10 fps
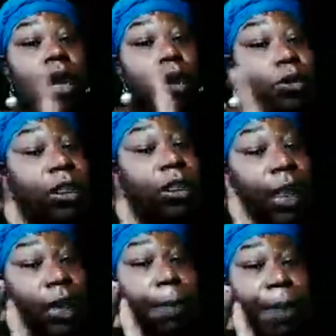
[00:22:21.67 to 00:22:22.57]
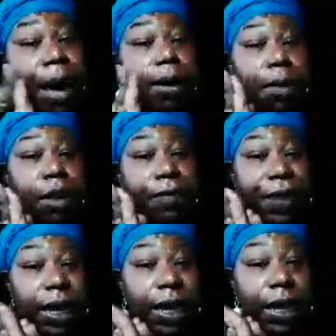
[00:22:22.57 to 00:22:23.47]
There's a thinking about it
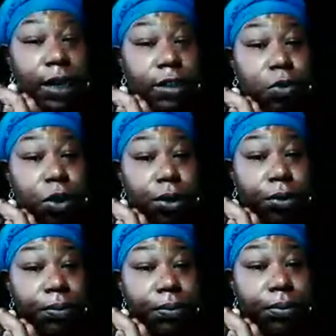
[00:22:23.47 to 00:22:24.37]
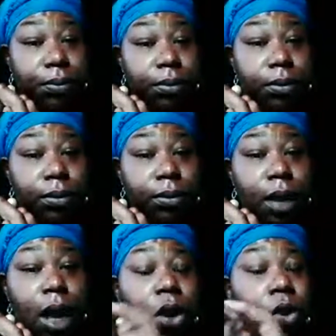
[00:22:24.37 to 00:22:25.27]
motherfucker in this world
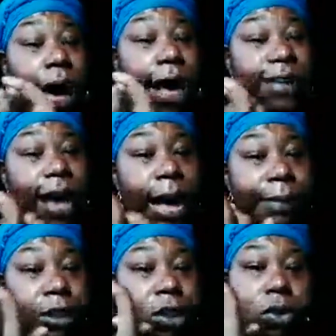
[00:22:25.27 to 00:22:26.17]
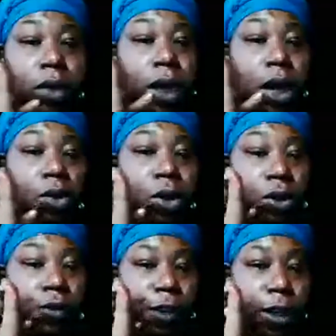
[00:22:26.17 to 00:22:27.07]
who has absolutely no
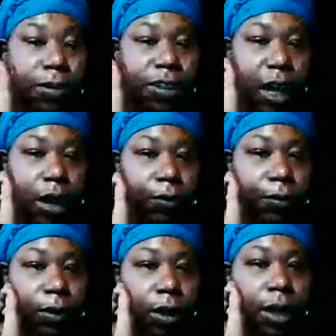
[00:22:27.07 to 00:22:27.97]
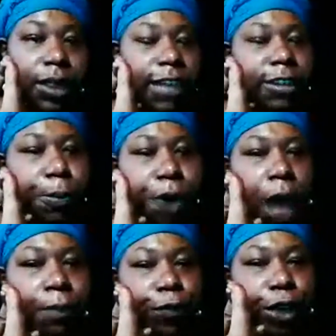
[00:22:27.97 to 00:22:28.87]
use for themselves. That's a
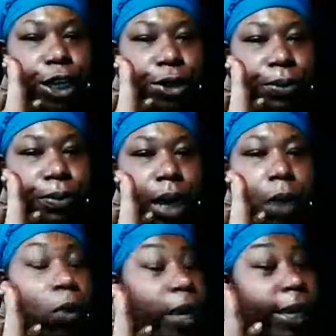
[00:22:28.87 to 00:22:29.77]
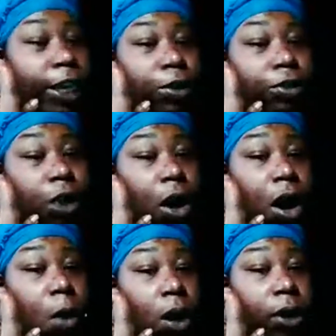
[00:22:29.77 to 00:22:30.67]
problem for you. We can use your
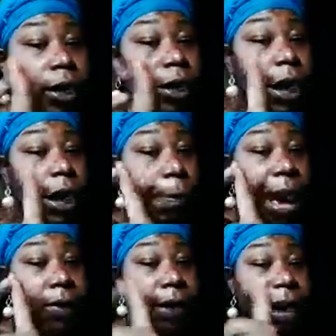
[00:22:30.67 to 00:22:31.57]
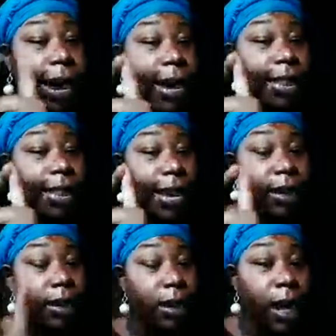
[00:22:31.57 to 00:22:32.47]
hard work in and about it and the
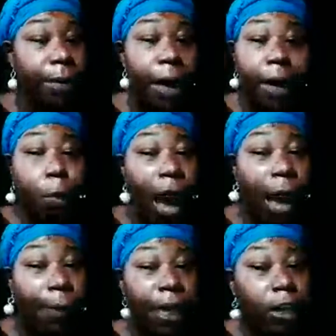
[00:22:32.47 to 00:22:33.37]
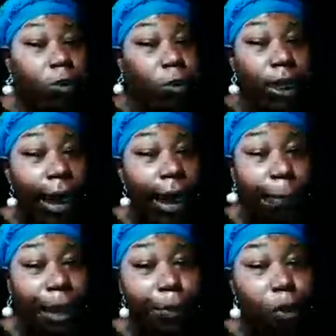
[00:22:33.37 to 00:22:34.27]
it club. Why? Because we
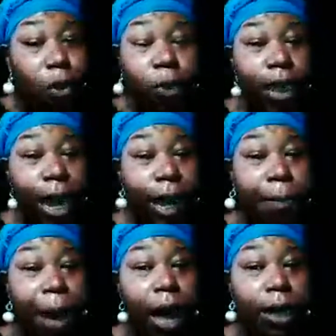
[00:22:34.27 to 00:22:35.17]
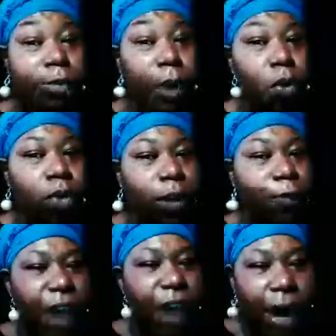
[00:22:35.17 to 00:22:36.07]
like people and we like bodies. But when we
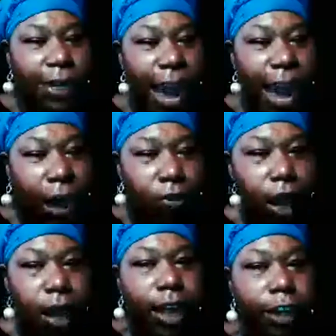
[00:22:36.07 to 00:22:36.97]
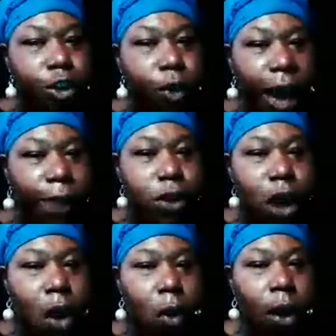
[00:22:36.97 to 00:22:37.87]
find out that you have
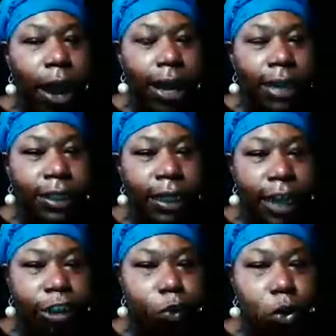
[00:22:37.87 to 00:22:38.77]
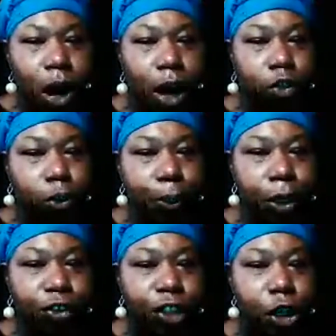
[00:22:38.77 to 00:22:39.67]
no intellectual
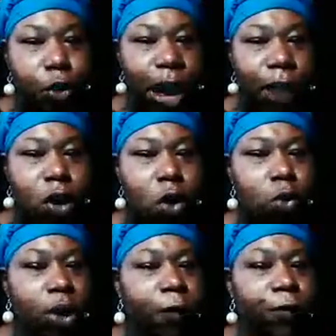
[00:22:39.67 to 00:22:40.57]
contribution, you have no real